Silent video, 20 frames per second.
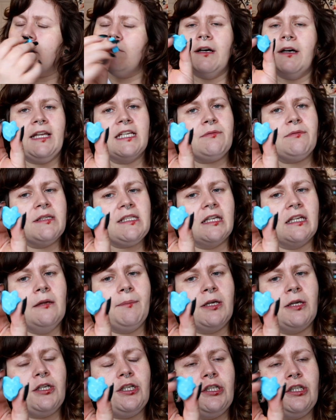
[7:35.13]
Well, this one's a little
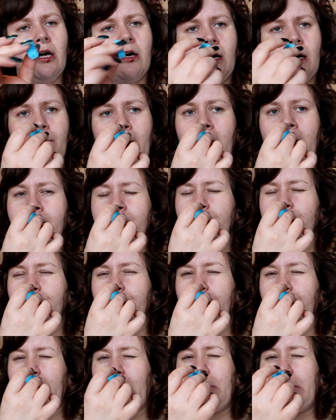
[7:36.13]
bit sharper.
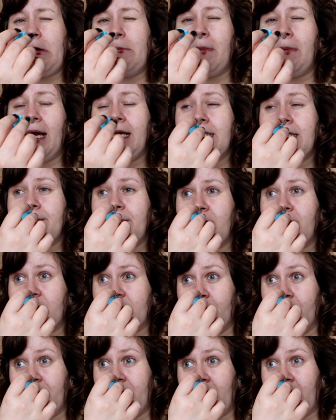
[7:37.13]
It reminds me of
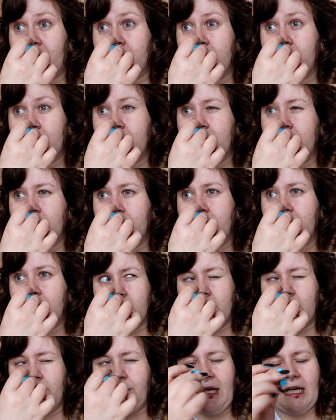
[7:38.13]
something,
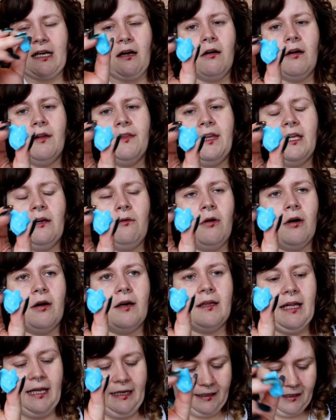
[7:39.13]
but I can't think
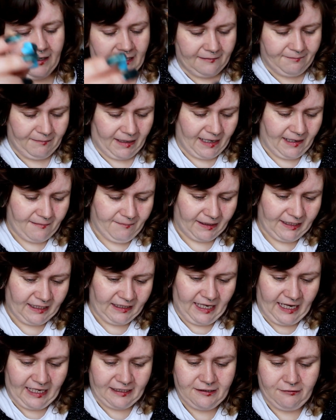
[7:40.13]
what, like my
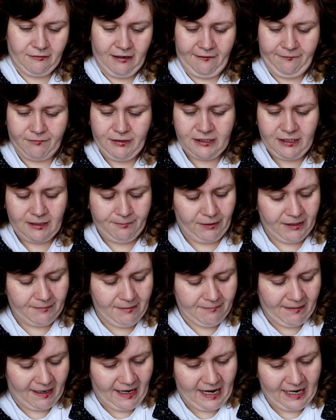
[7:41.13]
little head. So I'm just gonna put them
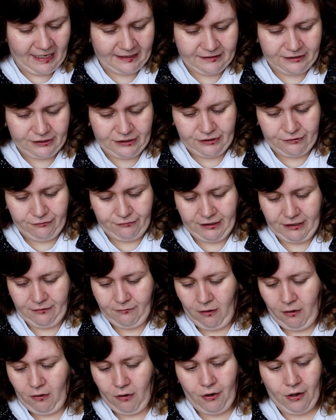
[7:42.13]
in my hand to show
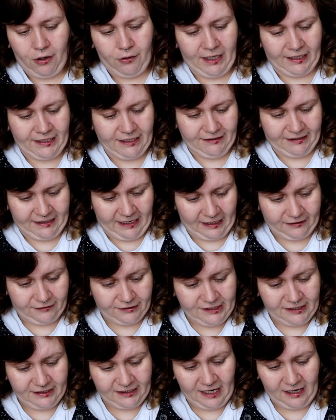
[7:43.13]
you all that you get.
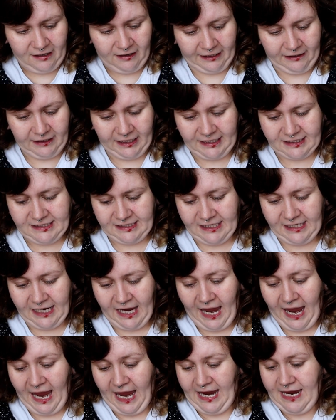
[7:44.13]
Cause you get, like I say, you
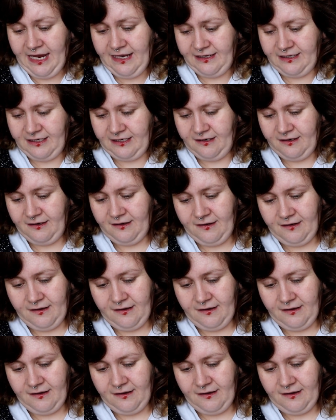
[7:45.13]
get eight.